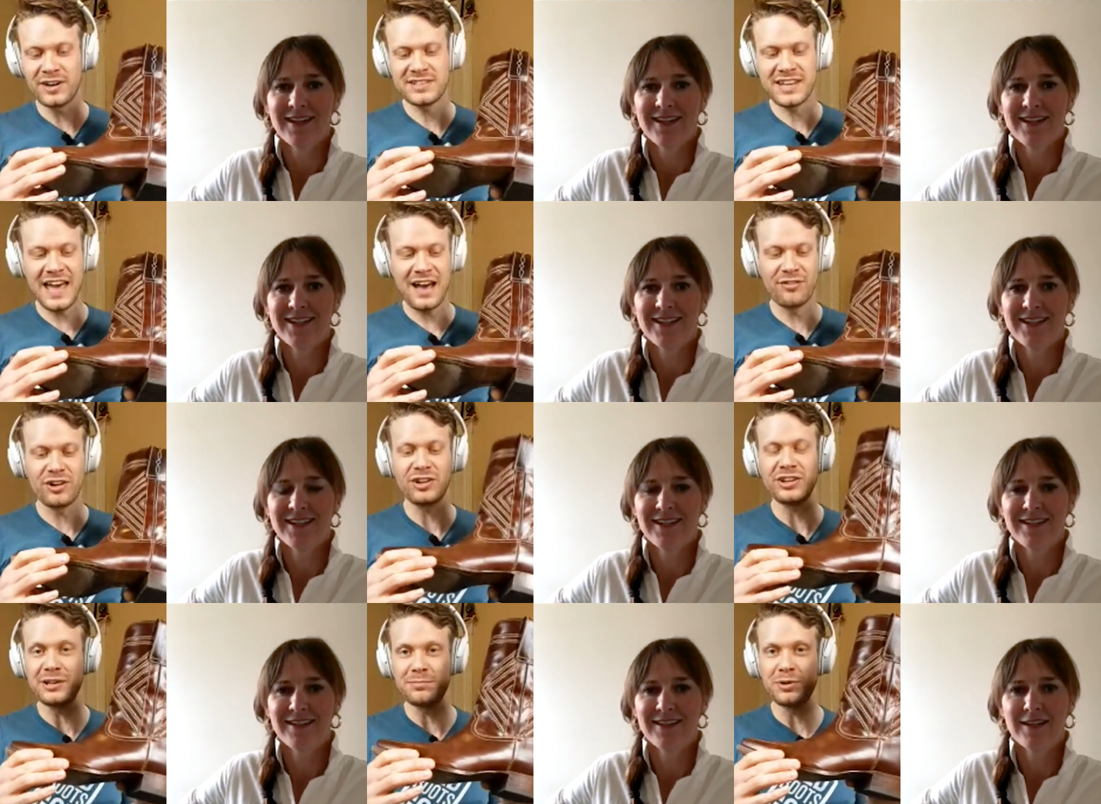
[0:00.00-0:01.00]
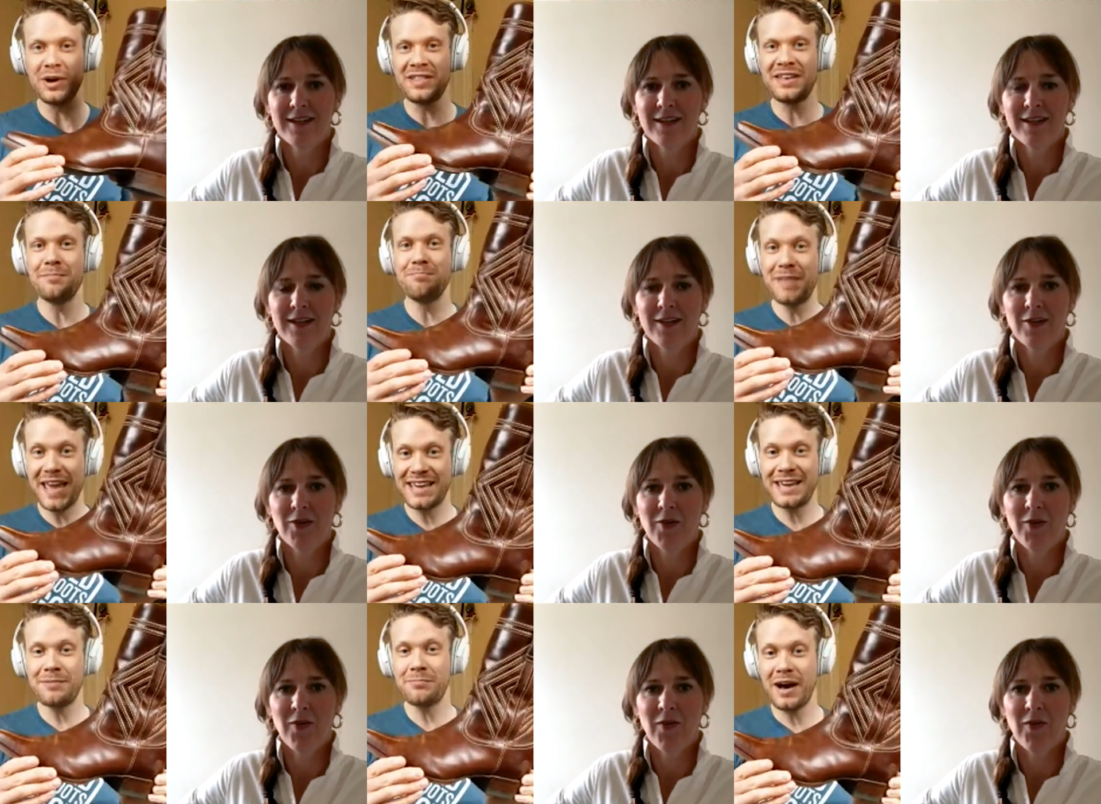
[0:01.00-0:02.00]
Speaker 1: to have a clean boot and then make
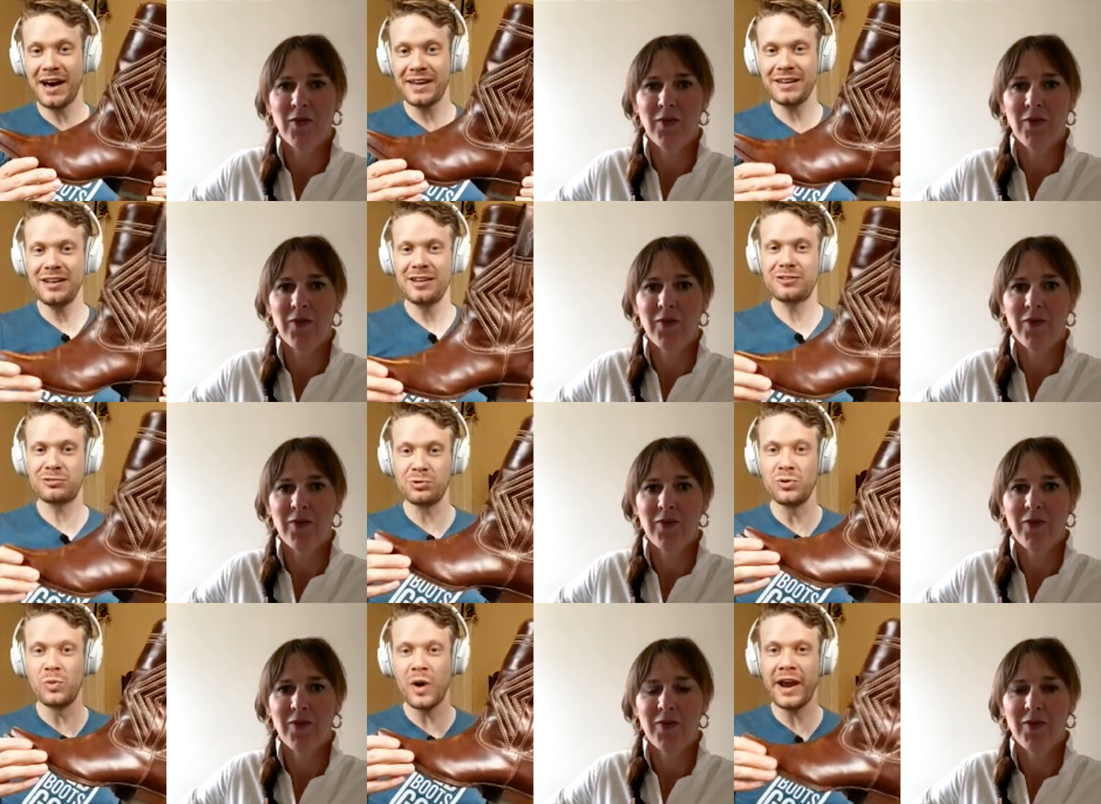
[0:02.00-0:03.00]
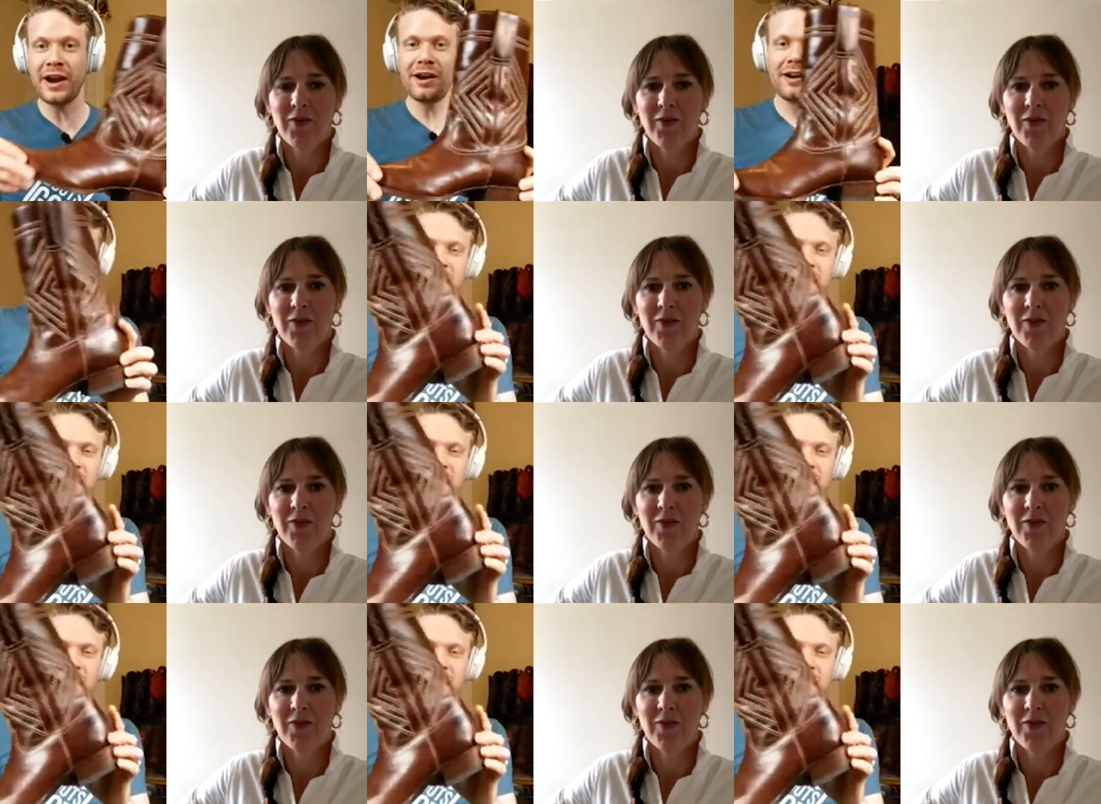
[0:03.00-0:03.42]
it mine through wear.